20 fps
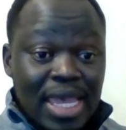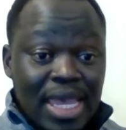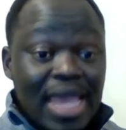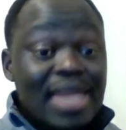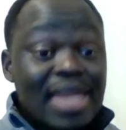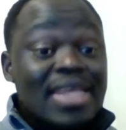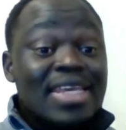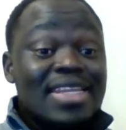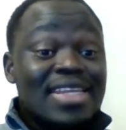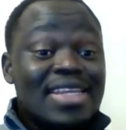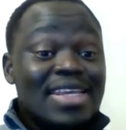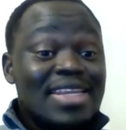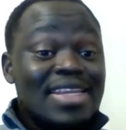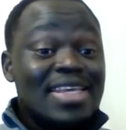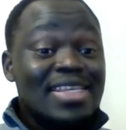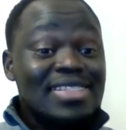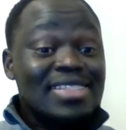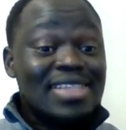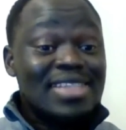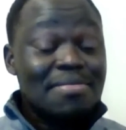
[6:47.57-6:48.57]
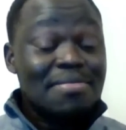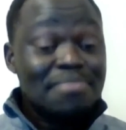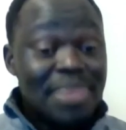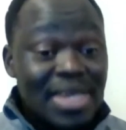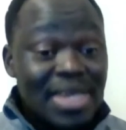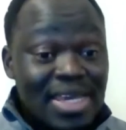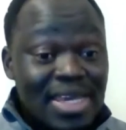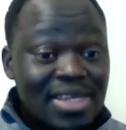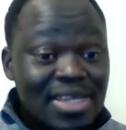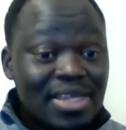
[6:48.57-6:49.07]
And he did his
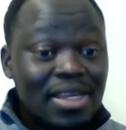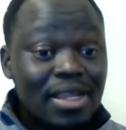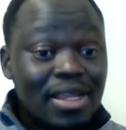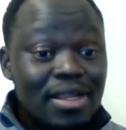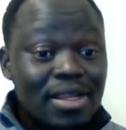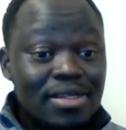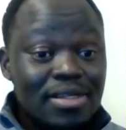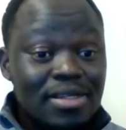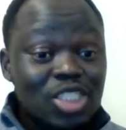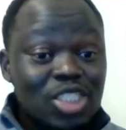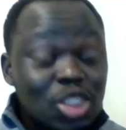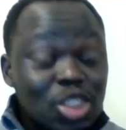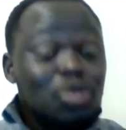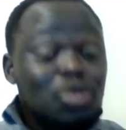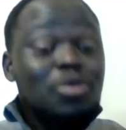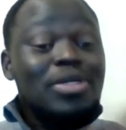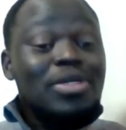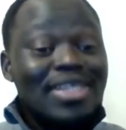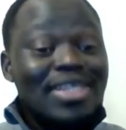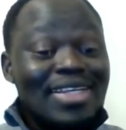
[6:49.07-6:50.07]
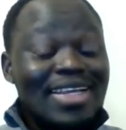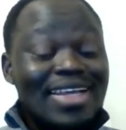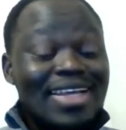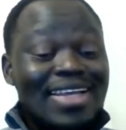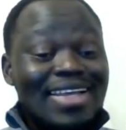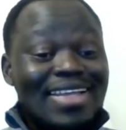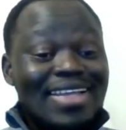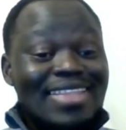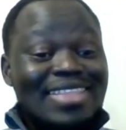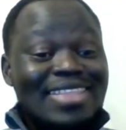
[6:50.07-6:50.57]
campaign during
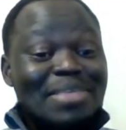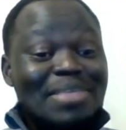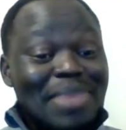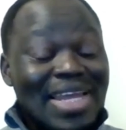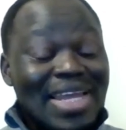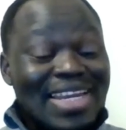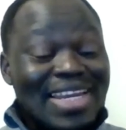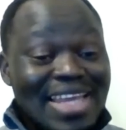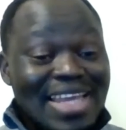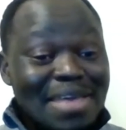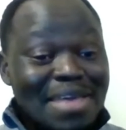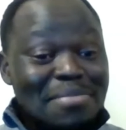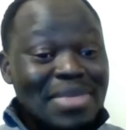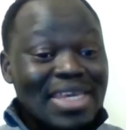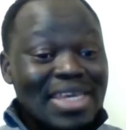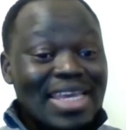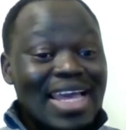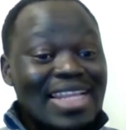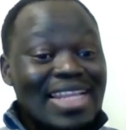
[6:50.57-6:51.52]
the pandemic.